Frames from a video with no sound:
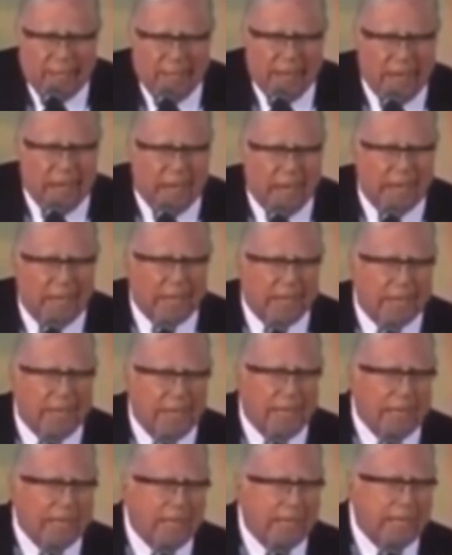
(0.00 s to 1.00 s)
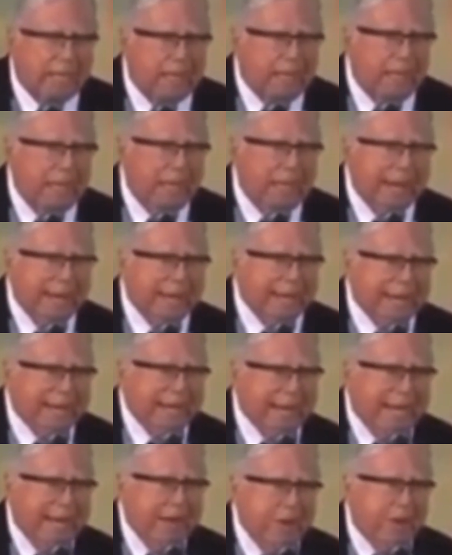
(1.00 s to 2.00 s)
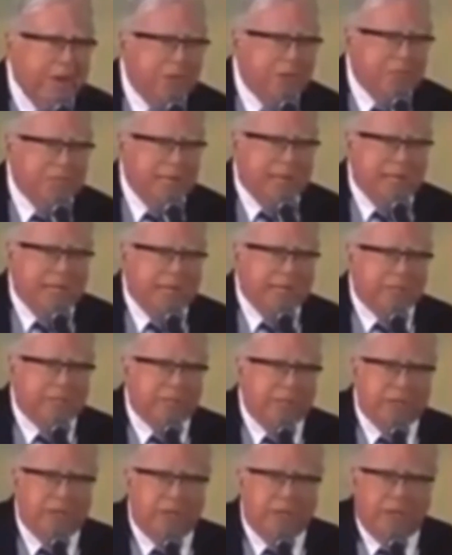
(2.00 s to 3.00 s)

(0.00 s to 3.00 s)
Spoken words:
And in the counterattack he's going to